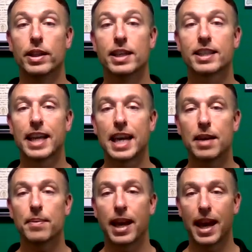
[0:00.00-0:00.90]
when this
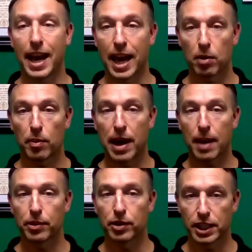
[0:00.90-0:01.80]
same animal
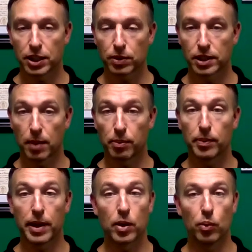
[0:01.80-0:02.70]
population was
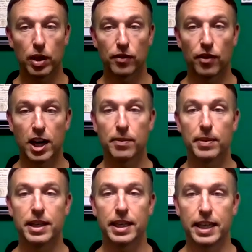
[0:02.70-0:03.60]
supplemented with
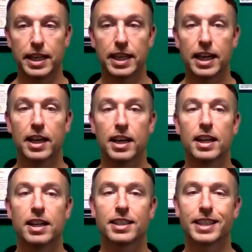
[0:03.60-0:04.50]
vitamin E,
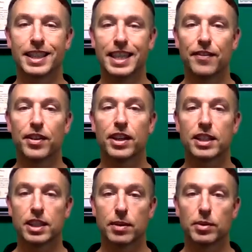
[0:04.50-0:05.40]

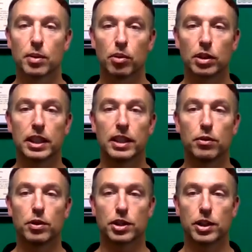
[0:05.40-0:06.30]
significant symptom
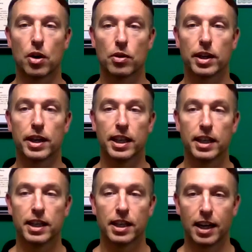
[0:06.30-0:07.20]
relief was noted.
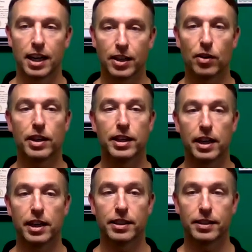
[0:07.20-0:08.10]

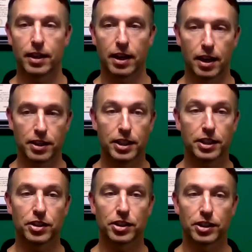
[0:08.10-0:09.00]
And
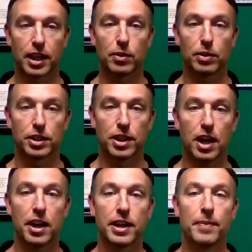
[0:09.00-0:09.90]
additional study was
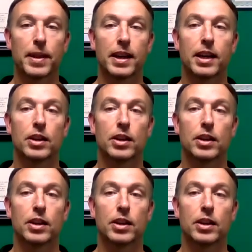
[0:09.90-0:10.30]
done